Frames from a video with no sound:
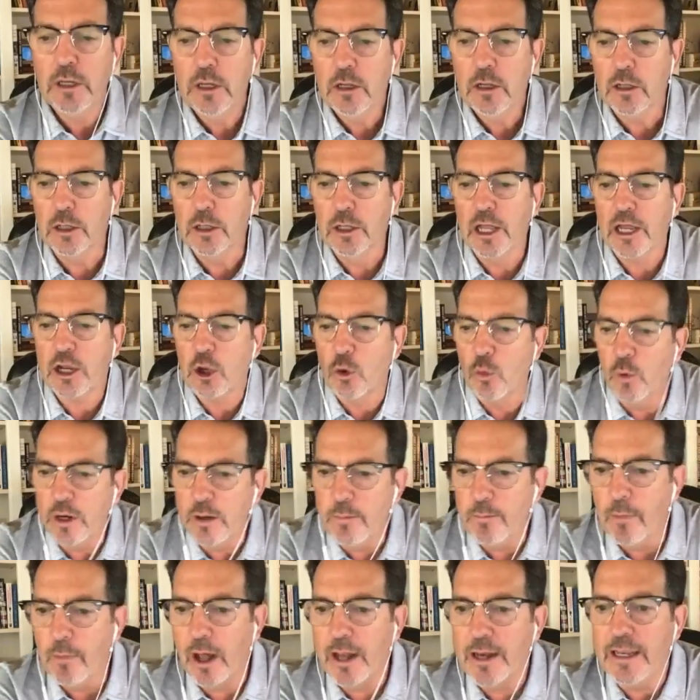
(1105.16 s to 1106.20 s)
liquid
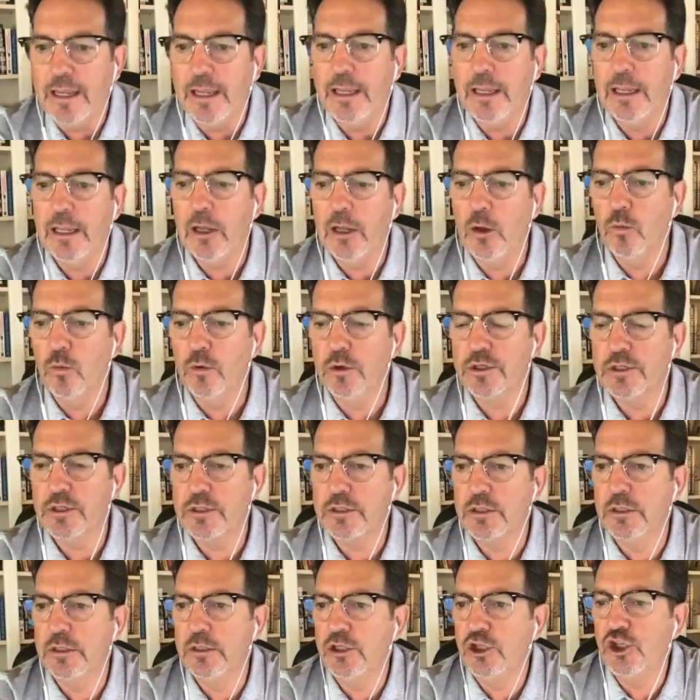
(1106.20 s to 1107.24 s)
money, it
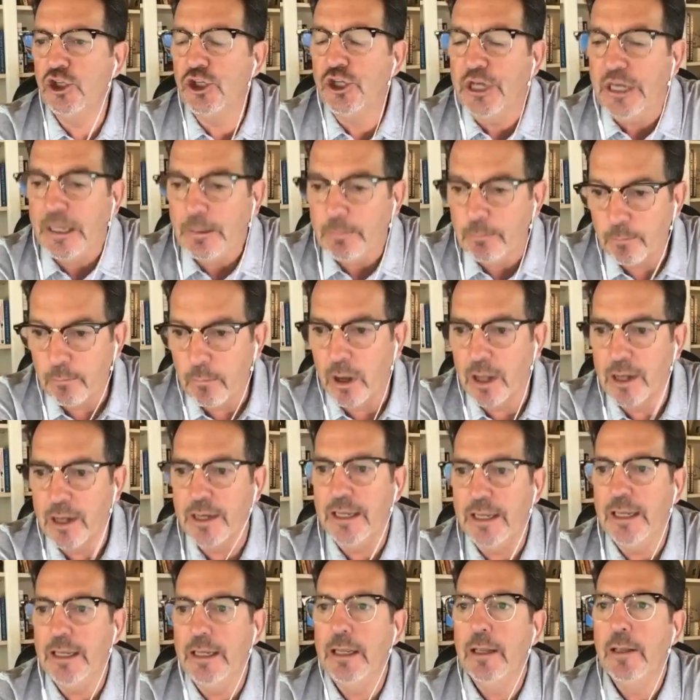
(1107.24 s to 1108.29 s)
was cheap
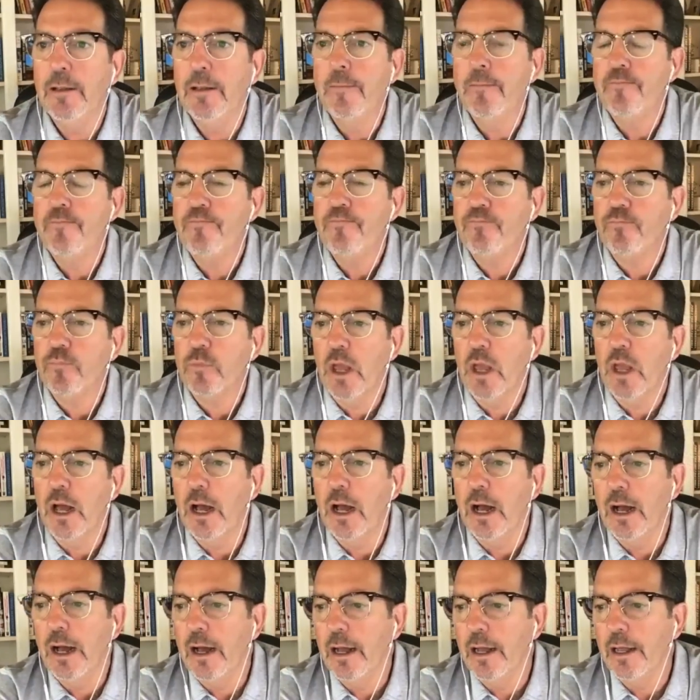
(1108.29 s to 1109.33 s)
money,
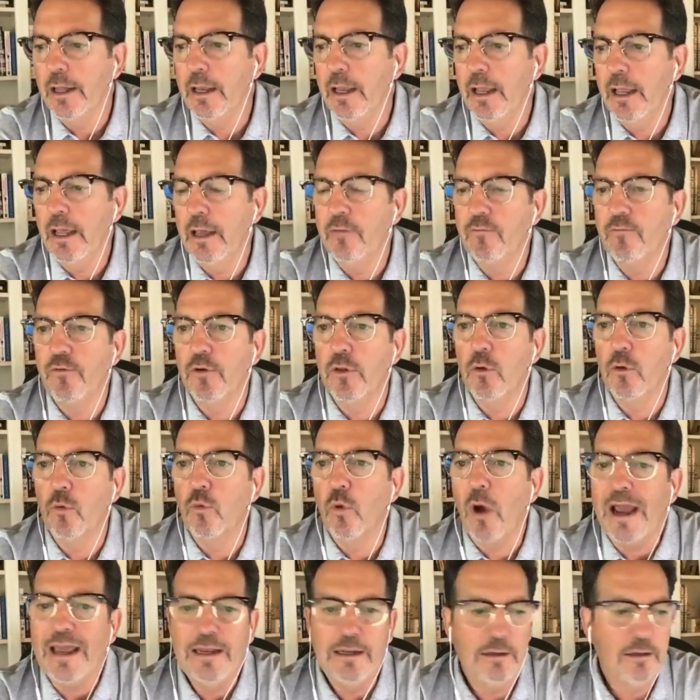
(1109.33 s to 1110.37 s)
and for the
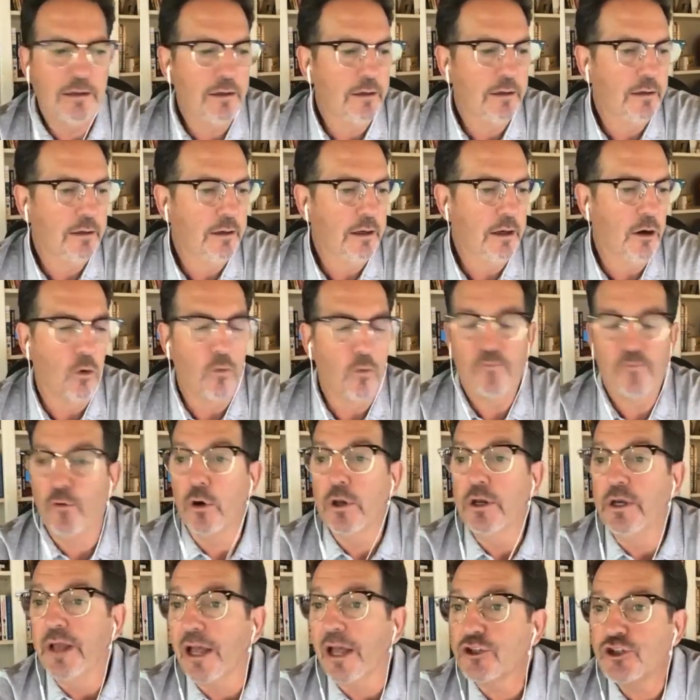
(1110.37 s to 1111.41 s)
right, for
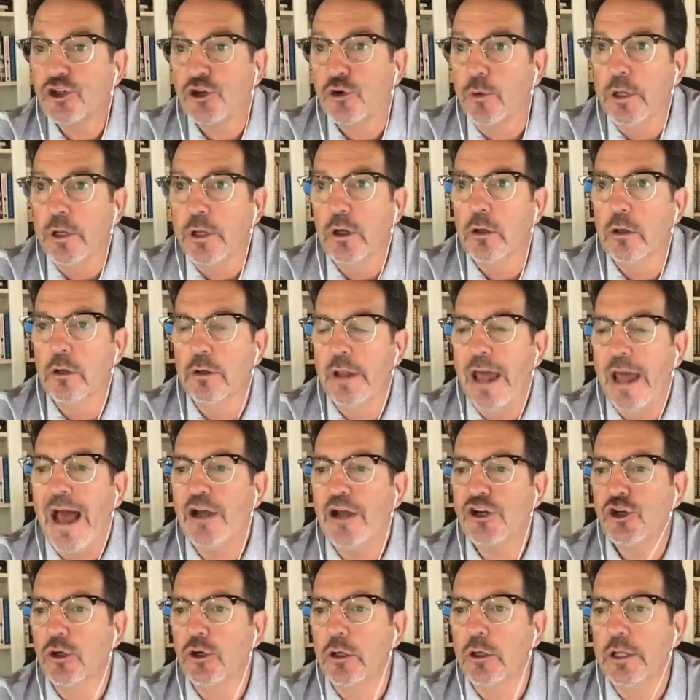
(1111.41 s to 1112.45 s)
industrial
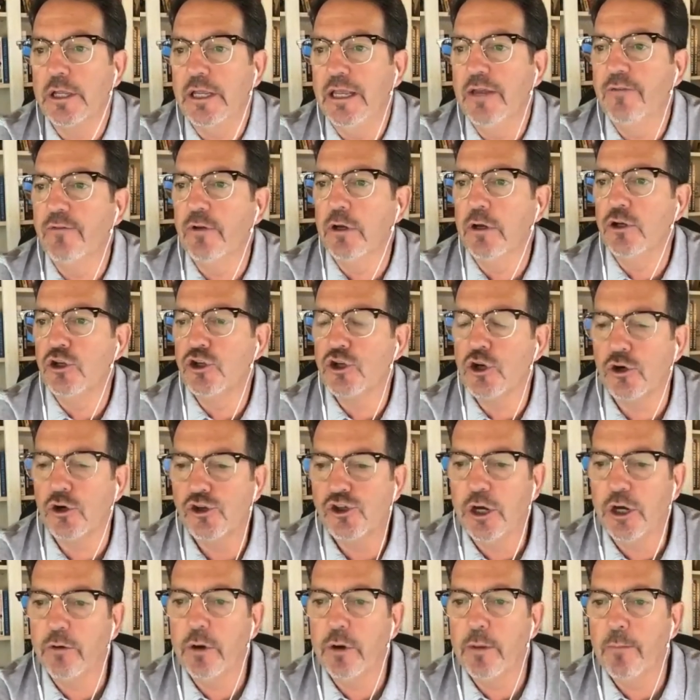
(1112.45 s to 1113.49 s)
nationally, even in
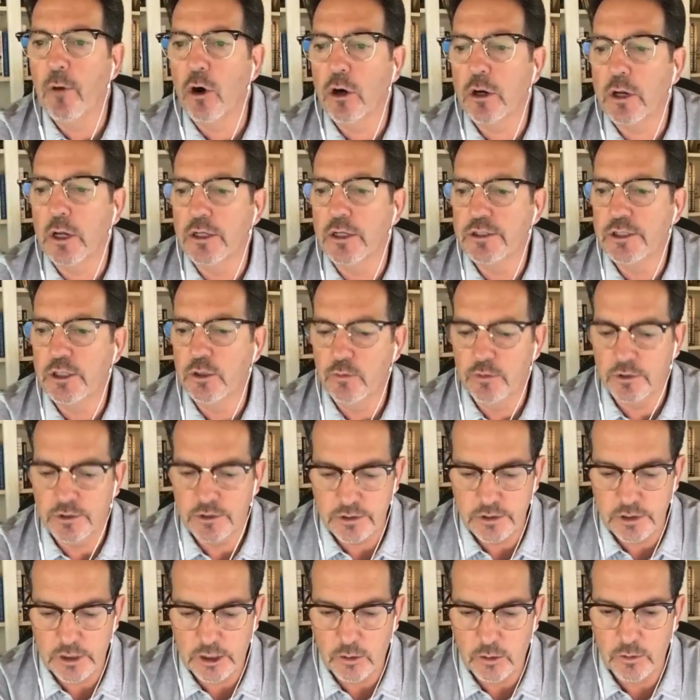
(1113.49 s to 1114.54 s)
tertiary markets, it was